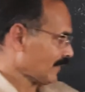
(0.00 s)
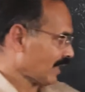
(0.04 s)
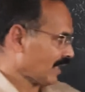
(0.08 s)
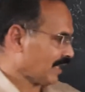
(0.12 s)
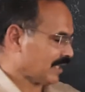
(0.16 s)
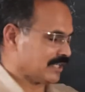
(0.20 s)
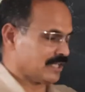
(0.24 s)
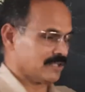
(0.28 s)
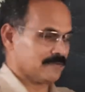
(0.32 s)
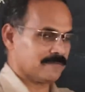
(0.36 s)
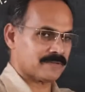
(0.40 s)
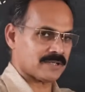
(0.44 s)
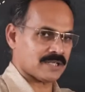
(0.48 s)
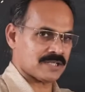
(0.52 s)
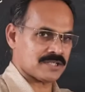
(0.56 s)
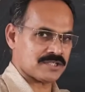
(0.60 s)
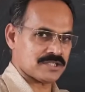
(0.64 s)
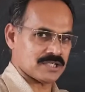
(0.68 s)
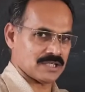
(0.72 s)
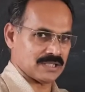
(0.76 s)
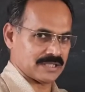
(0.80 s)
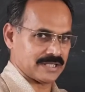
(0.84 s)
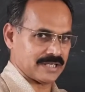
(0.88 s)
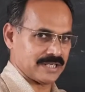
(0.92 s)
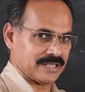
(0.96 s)

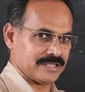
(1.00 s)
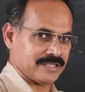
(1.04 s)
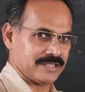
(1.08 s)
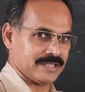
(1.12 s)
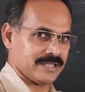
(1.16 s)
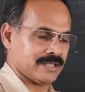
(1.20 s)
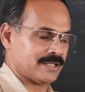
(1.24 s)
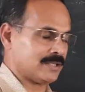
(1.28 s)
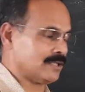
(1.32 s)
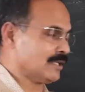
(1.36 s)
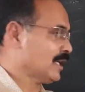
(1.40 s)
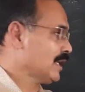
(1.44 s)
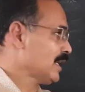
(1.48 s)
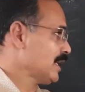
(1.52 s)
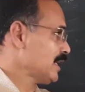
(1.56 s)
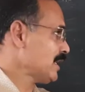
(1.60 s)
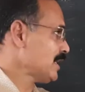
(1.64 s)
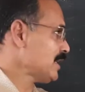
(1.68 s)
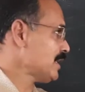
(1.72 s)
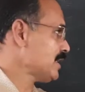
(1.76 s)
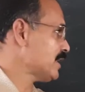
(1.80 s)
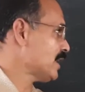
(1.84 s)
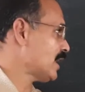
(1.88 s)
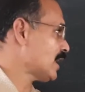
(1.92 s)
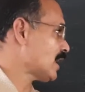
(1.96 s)
differential gradient,
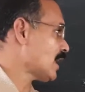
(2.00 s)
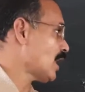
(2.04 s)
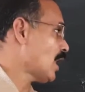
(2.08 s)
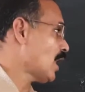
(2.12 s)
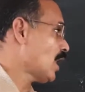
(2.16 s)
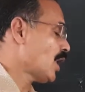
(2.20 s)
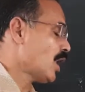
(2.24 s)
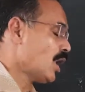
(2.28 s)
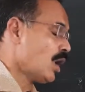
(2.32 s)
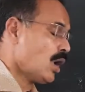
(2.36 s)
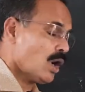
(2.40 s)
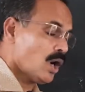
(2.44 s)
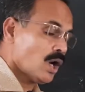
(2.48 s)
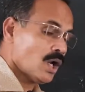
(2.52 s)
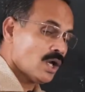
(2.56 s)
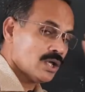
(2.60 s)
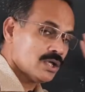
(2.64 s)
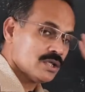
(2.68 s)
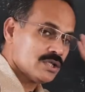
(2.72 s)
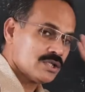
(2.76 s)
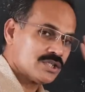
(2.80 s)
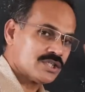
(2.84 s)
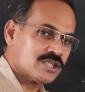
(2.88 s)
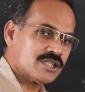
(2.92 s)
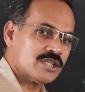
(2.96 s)
here
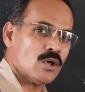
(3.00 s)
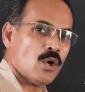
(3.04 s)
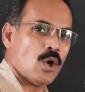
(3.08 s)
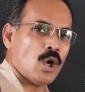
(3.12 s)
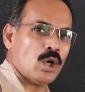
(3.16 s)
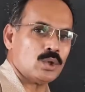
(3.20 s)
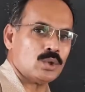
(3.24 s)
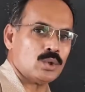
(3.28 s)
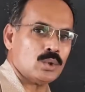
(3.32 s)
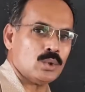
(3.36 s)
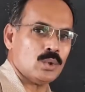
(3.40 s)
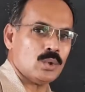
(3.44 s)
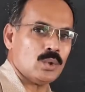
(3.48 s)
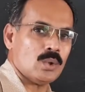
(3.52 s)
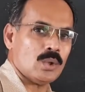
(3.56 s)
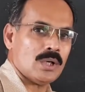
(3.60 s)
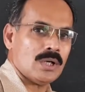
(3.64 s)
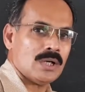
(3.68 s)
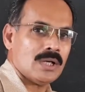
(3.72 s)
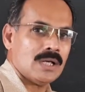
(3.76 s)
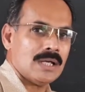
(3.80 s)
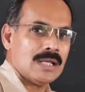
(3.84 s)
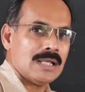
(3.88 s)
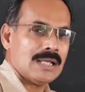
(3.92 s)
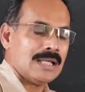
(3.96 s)

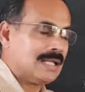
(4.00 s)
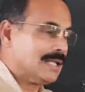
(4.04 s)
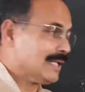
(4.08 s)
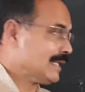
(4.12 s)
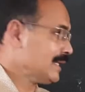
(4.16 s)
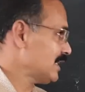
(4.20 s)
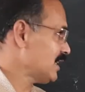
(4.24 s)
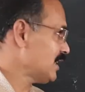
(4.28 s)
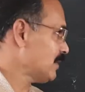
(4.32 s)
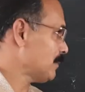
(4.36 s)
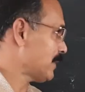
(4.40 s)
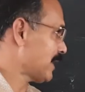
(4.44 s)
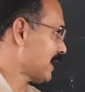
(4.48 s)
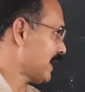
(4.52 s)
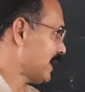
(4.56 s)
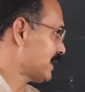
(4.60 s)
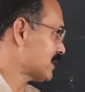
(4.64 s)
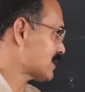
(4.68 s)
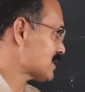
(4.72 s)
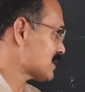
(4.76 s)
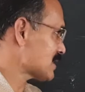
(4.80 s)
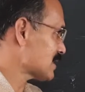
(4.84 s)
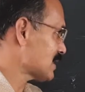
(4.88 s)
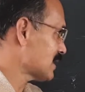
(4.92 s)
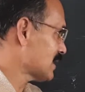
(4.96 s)
CO2
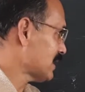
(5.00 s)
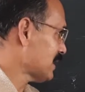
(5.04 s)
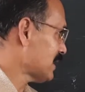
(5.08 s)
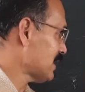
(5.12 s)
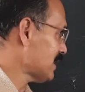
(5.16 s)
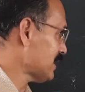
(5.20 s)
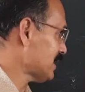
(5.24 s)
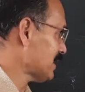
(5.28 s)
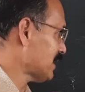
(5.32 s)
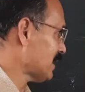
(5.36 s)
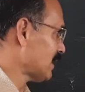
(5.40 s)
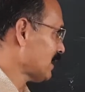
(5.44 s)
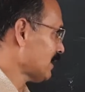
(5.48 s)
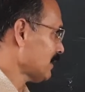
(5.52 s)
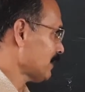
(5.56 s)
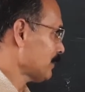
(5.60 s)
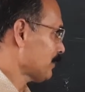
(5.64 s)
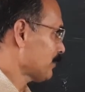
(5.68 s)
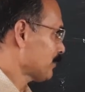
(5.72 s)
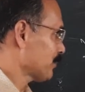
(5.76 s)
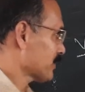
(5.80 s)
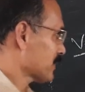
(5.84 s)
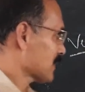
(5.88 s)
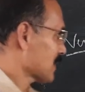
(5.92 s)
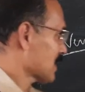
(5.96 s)
liberates, here
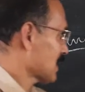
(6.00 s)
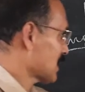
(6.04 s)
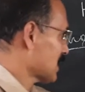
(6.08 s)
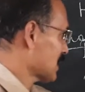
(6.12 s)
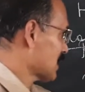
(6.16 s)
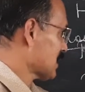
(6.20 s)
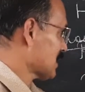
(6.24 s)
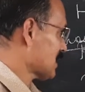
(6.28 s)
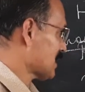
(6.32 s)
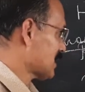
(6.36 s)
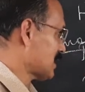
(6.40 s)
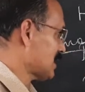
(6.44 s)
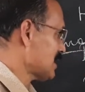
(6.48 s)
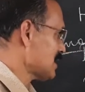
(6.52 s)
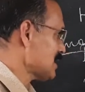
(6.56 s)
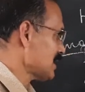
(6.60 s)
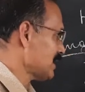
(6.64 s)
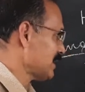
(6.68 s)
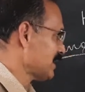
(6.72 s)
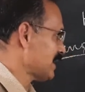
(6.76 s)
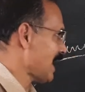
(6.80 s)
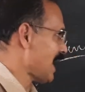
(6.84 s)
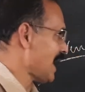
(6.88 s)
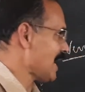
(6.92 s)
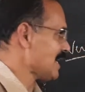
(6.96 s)

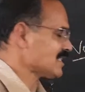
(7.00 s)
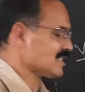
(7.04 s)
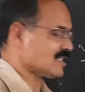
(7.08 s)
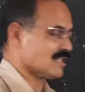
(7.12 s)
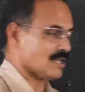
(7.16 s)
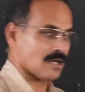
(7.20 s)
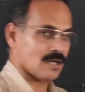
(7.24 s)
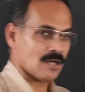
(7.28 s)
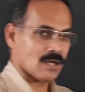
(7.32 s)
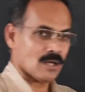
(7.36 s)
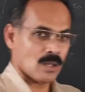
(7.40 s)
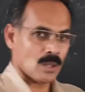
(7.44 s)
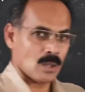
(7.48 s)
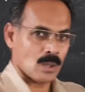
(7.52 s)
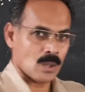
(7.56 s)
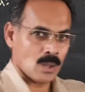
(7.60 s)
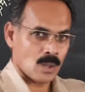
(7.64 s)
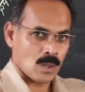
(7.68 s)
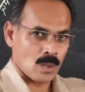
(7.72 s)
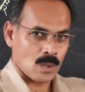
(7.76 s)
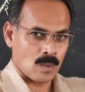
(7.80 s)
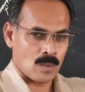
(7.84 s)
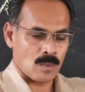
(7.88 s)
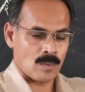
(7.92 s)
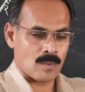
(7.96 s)
it has
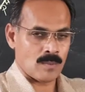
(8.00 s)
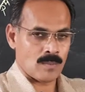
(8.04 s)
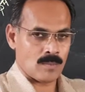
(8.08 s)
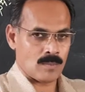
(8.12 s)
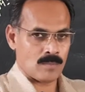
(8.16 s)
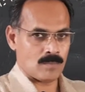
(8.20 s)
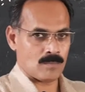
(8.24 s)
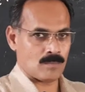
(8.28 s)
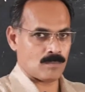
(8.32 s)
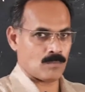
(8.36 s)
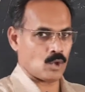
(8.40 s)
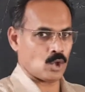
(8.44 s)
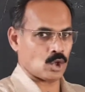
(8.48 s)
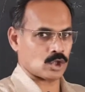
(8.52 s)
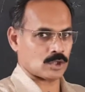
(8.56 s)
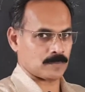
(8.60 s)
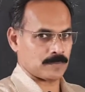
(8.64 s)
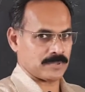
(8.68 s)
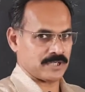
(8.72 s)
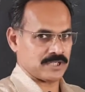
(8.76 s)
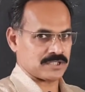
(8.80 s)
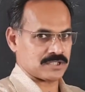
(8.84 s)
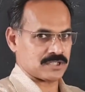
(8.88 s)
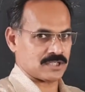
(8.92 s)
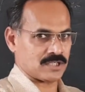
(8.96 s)
more
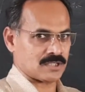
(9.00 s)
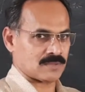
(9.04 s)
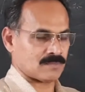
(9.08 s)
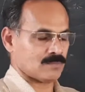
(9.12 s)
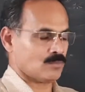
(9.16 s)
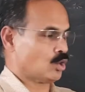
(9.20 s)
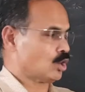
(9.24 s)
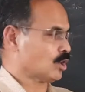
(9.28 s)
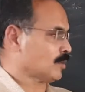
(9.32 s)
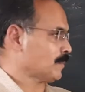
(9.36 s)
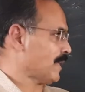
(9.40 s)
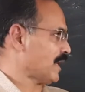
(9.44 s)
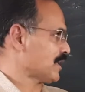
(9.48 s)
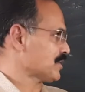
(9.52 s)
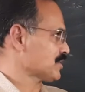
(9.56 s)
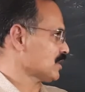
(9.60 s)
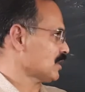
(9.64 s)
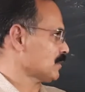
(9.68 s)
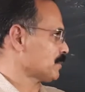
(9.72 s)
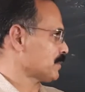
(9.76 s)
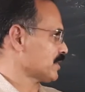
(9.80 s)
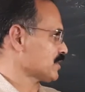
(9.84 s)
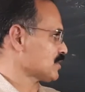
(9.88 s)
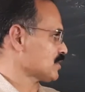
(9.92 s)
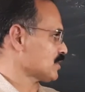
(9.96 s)
pressure, more partial
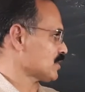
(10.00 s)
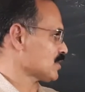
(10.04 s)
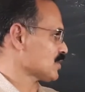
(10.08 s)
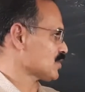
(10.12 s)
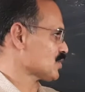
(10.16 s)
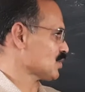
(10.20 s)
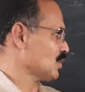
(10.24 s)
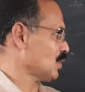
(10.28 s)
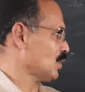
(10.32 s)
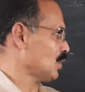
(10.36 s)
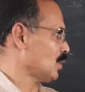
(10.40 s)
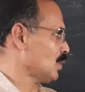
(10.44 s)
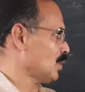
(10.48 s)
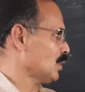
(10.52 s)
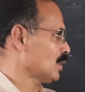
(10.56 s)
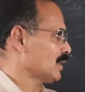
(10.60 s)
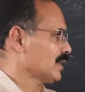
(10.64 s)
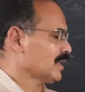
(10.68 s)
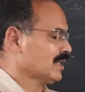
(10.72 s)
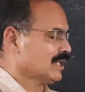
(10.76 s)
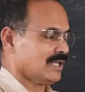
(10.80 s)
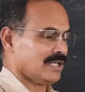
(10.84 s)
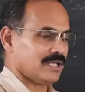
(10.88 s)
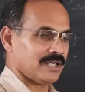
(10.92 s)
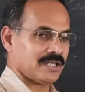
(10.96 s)
pressure.
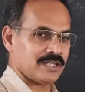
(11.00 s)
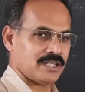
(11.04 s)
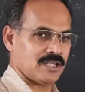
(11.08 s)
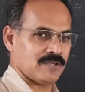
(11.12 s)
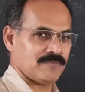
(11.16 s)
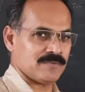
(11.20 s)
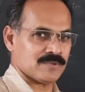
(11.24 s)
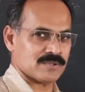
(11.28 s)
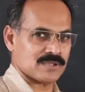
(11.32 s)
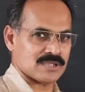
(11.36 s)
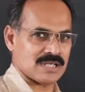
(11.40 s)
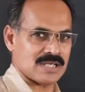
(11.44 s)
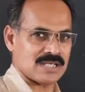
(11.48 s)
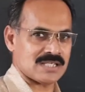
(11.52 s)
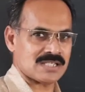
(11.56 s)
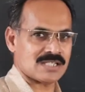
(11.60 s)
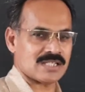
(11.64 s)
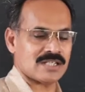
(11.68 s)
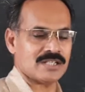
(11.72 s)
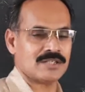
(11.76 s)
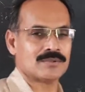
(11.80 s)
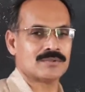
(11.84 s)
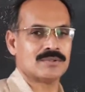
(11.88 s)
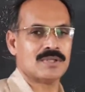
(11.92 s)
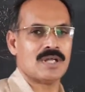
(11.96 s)
So it diffuses
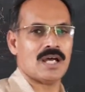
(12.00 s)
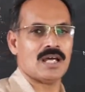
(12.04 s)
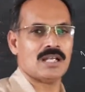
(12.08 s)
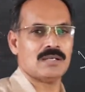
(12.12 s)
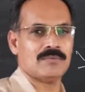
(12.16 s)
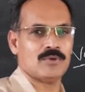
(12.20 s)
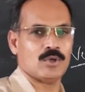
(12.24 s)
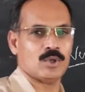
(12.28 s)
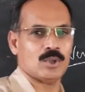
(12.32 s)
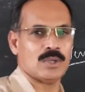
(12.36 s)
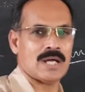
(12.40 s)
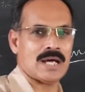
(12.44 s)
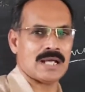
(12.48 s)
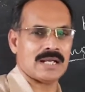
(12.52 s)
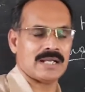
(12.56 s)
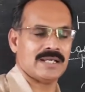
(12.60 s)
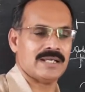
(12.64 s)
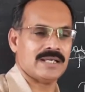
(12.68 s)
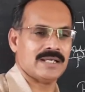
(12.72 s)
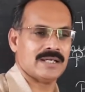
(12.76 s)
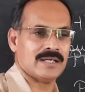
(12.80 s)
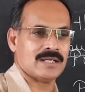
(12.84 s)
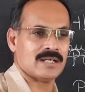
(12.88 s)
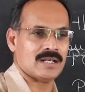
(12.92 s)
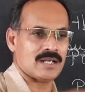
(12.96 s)
into the alveolar
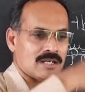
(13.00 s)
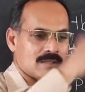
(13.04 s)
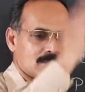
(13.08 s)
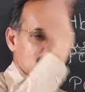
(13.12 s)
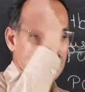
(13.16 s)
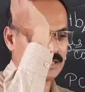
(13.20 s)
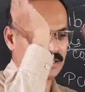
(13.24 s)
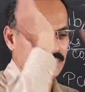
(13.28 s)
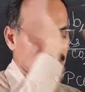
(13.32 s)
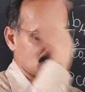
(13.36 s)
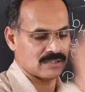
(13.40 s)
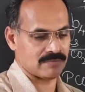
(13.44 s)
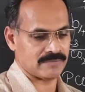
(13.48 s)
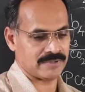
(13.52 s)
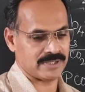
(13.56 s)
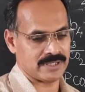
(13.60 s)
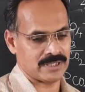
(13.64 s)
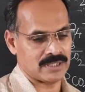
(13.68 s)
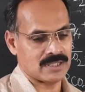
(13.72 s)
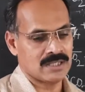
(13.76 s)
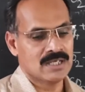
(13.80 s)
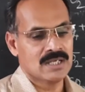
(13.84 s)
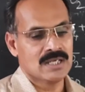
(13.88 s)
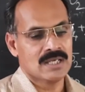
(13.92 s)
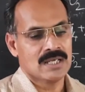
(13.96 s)
air, and by that
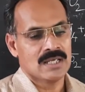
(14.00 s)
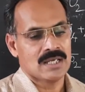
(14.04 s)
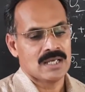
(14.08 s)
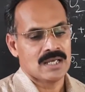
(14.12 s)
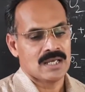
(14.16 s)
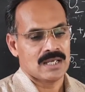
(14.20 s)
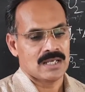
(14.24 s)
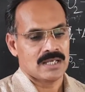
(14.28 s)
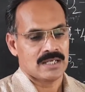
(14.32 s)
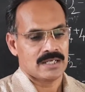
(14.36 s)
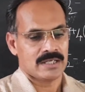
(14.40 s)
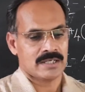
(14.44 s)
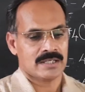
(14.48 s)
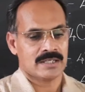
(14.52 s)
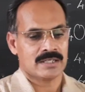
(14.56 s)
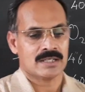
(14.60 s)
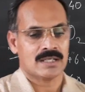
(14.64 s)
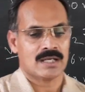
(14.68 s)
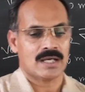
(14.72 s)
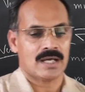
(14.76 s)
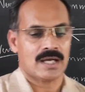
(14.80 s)
way in